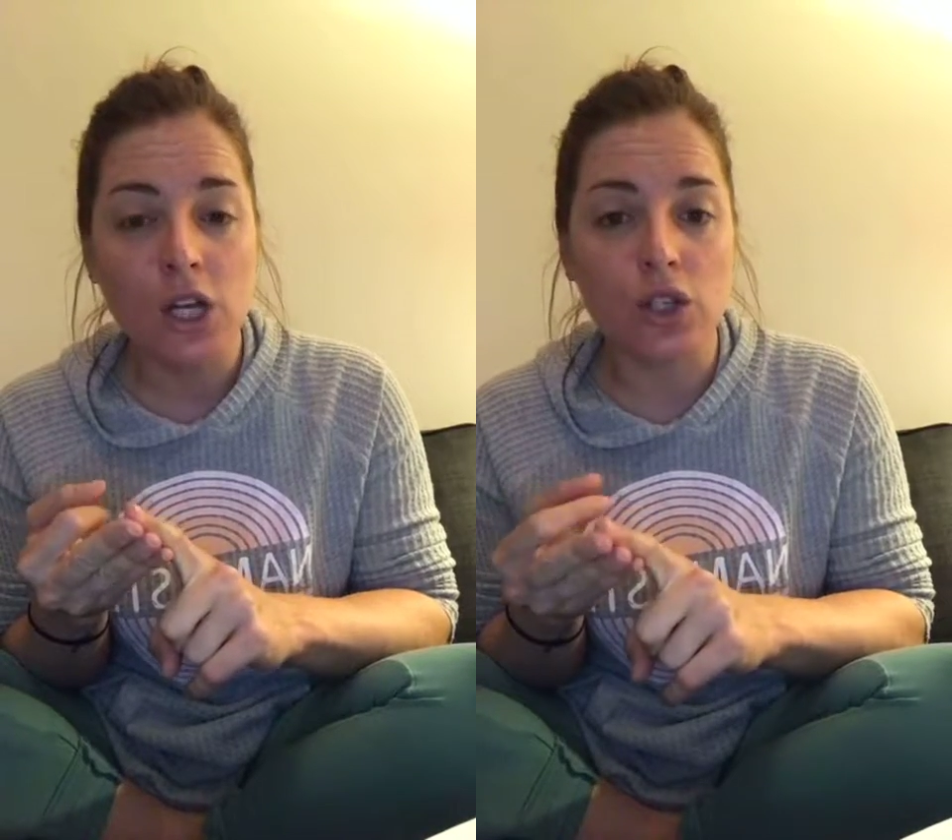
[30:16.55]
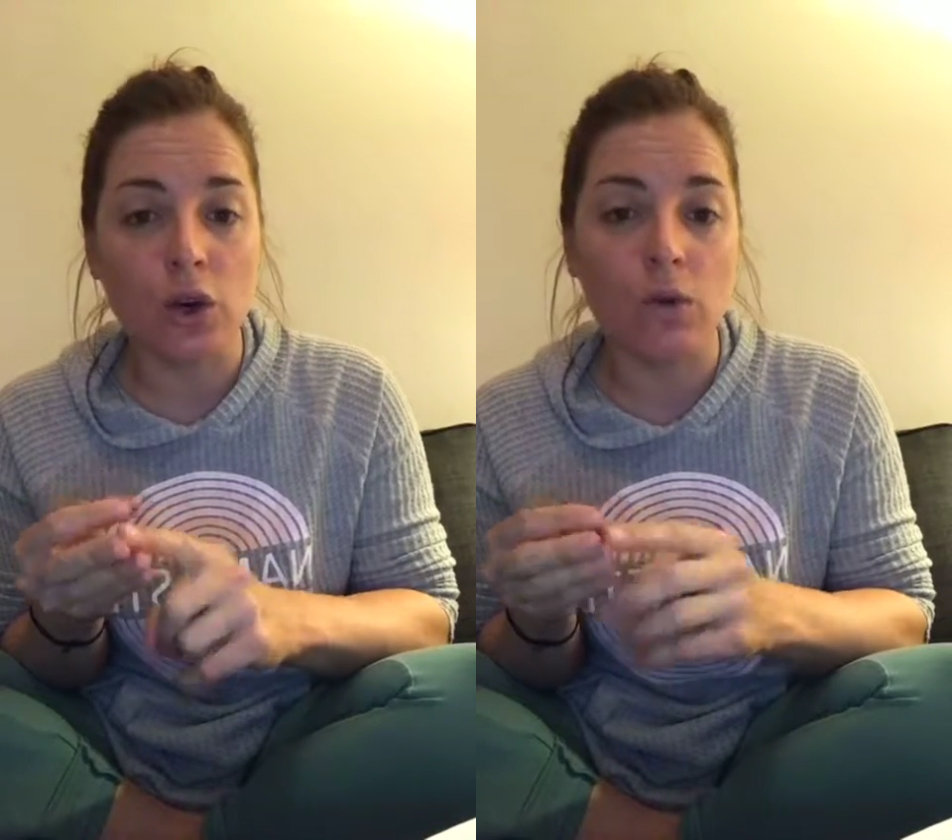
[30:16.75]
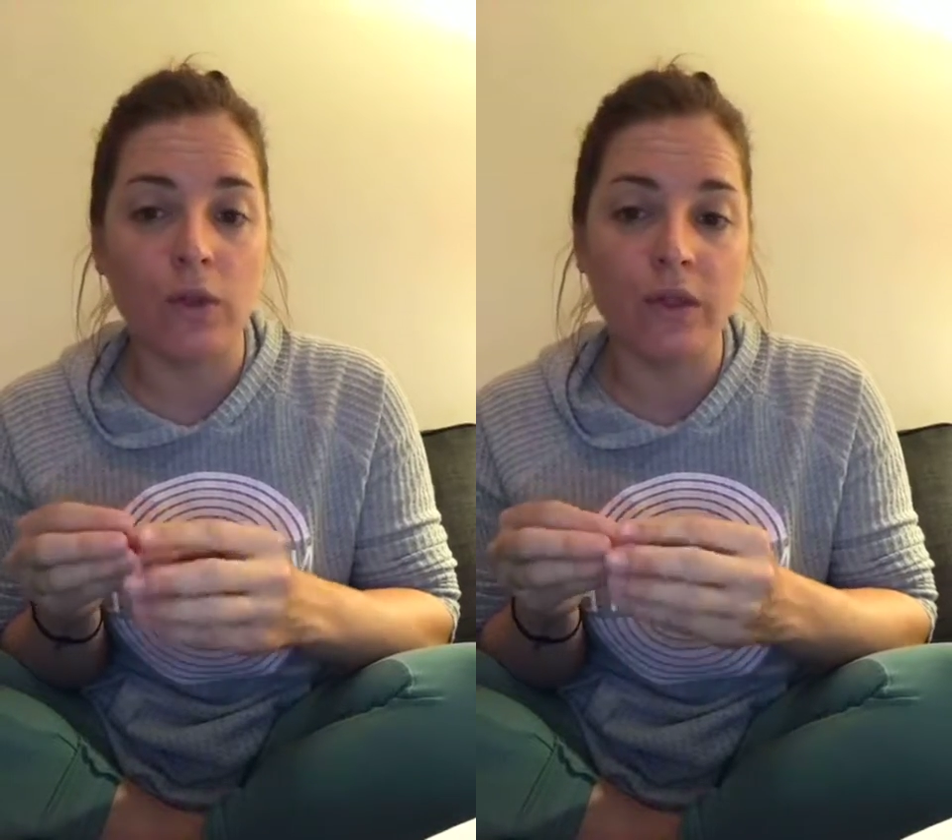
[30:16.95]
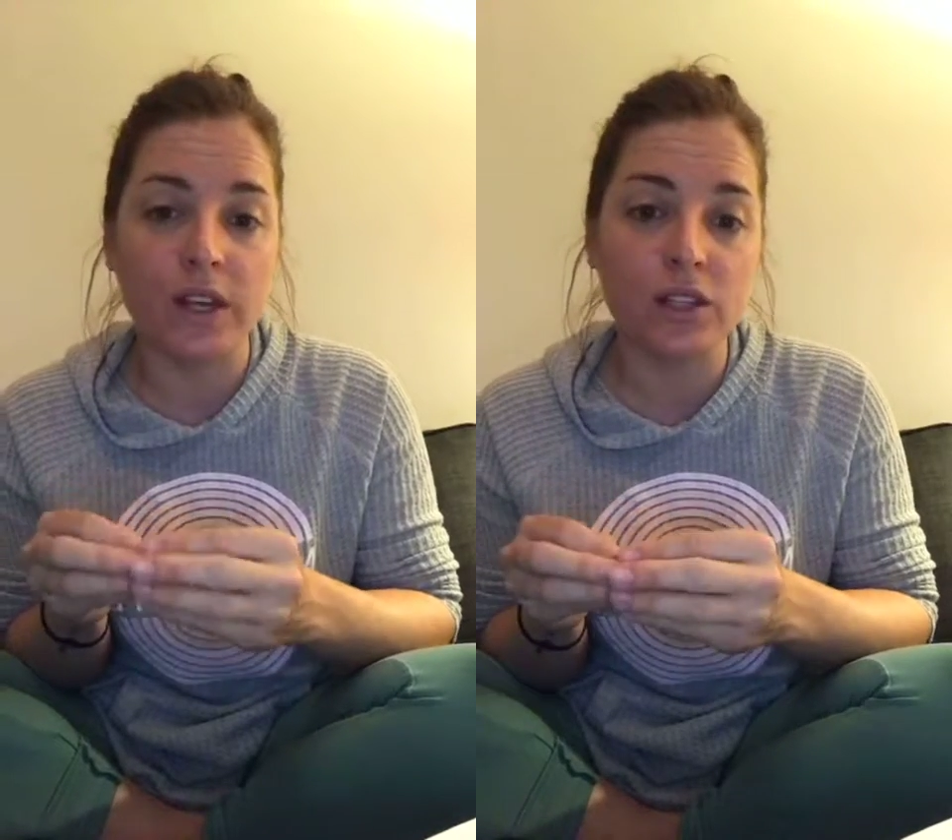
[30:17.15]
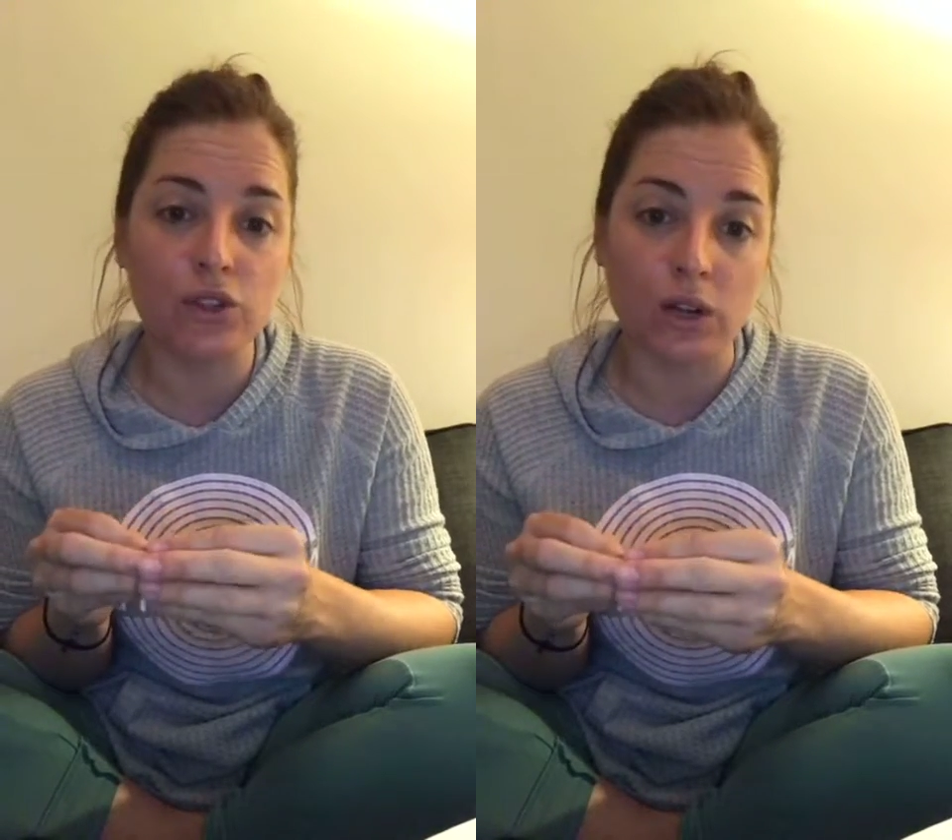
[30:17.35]
So
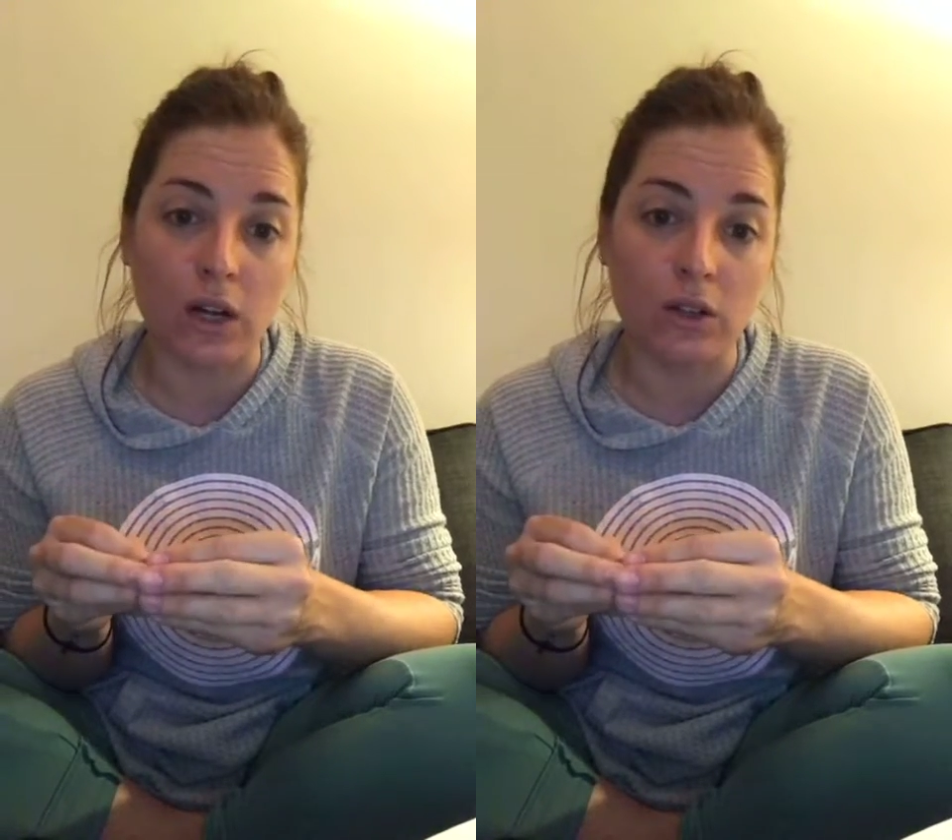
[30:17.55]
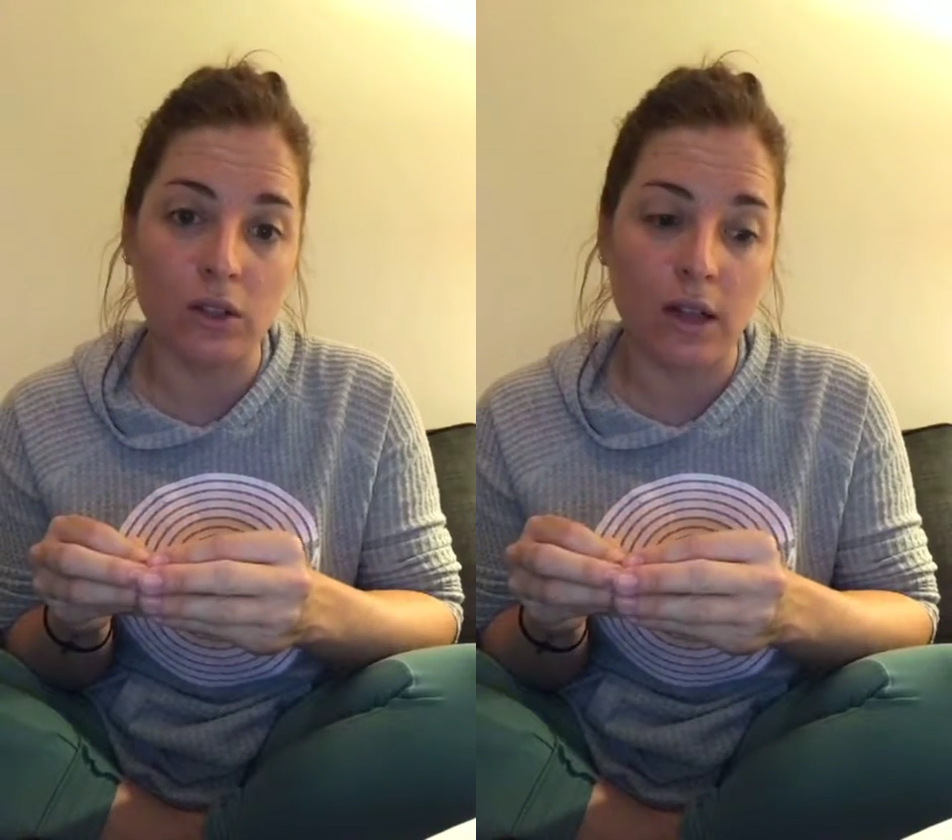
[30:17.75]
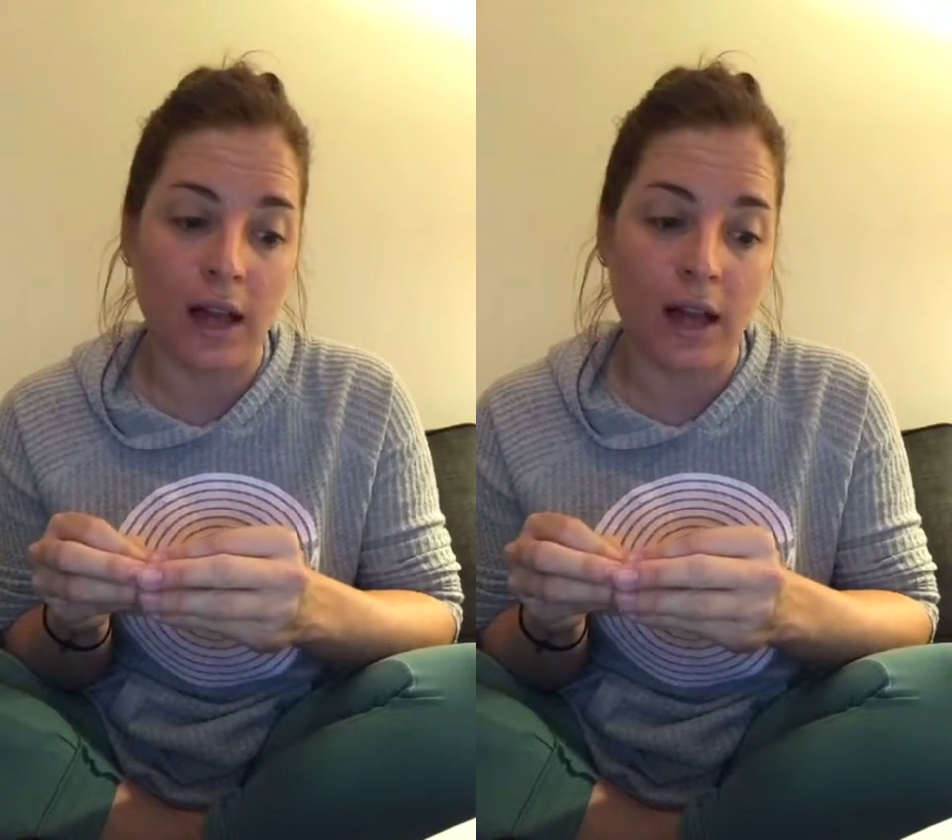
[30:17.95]
this struggle